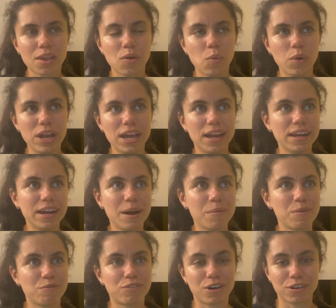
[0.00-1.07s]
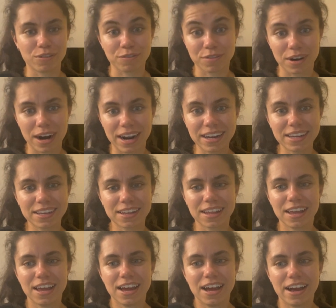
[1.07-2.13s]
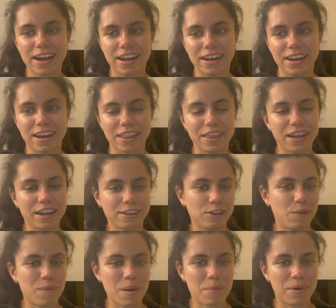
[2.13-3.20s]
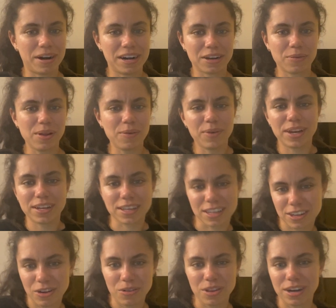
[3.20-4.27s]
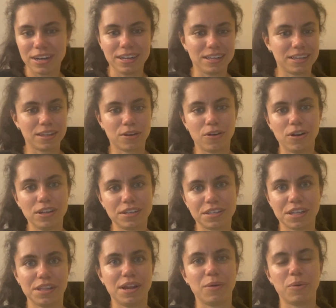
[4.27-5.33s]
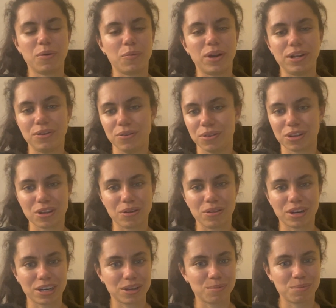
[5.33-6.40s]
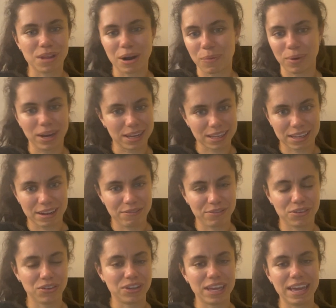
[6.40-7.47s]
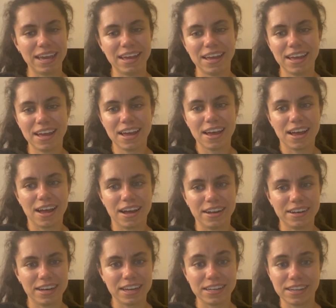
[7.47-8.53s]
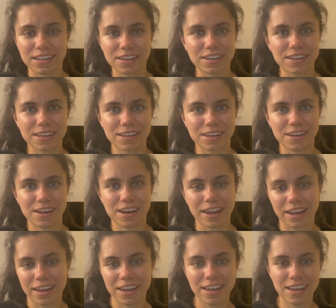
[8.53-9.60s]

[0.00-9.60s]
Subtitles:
we ended up in front of Christ. And I think I told my parents, well, we can just go there. It's the college that Darwin went to, so there's some Darwin stuff to see. And it just like